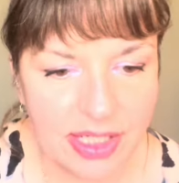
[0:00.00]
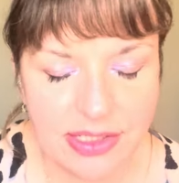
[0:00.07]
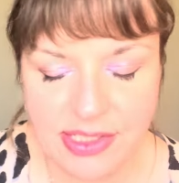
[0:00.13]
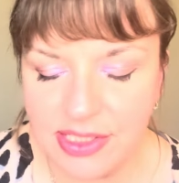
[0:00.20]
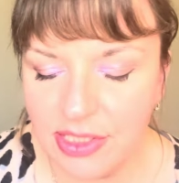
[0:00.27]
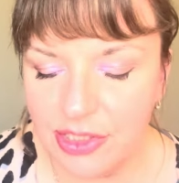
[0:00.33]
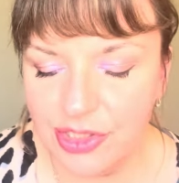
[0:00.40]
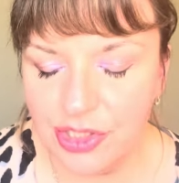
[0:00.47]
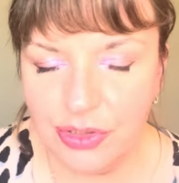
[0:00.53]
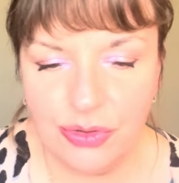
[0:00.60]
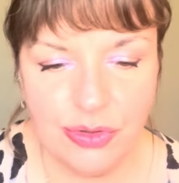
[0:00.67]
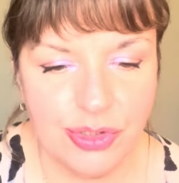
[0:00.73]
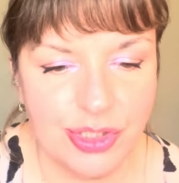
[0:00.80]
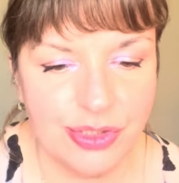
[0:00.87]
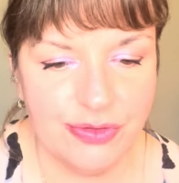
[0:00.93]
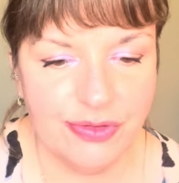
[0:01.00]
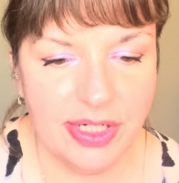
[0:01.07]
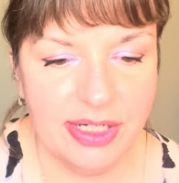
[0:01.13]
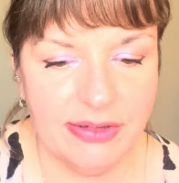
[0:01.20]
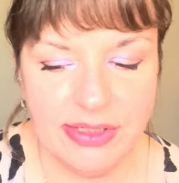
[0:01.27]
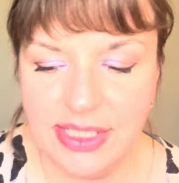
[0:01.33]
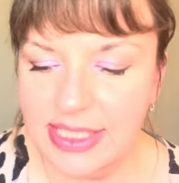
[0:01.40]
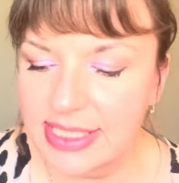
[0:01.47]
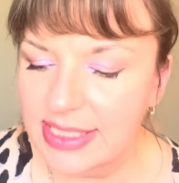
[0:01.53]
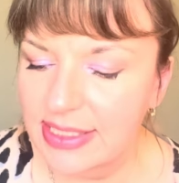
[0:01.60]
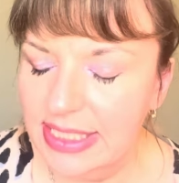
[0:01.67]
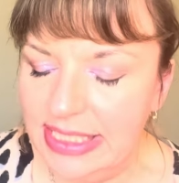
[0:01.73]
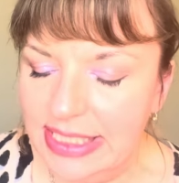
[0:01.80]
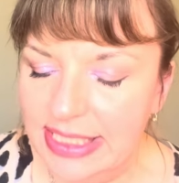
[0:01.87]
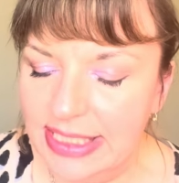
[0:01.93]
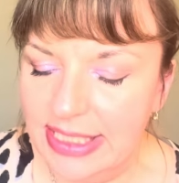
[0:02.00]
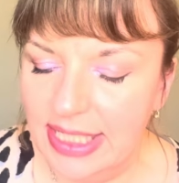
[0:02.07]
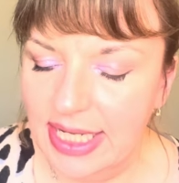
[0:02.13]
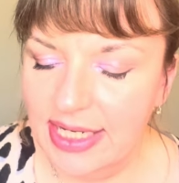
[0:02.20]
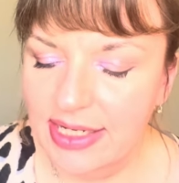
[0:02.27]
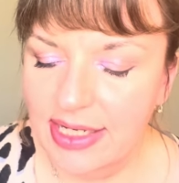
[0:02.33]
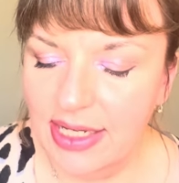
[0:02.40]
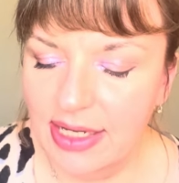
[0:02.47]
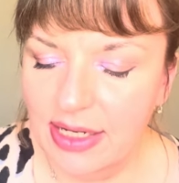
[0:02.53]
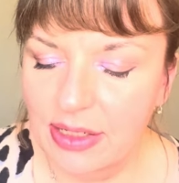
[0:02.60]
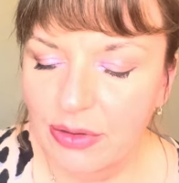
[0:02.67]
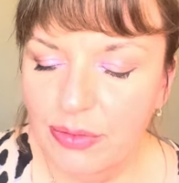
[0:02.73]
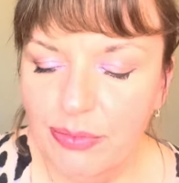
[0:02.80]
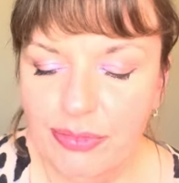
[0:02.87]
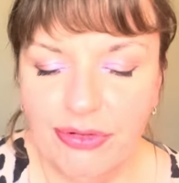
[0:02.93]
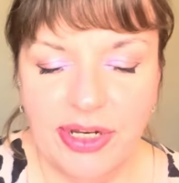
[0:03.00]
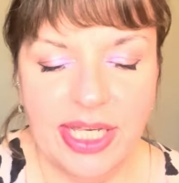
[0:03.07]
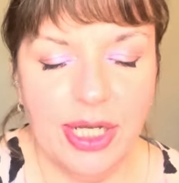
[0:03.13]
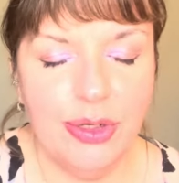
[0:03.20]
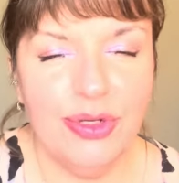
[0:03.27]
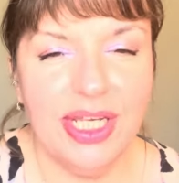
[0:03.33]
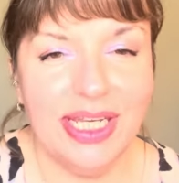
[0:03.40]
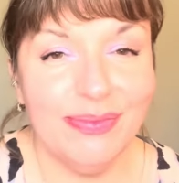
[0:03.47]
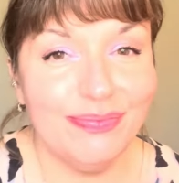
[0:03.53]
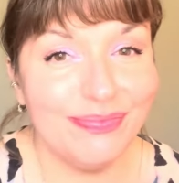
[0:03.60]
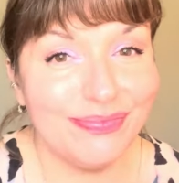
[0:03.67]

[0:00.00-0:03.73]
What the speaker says: Such a gorgeous fragrance. Now, Brioni,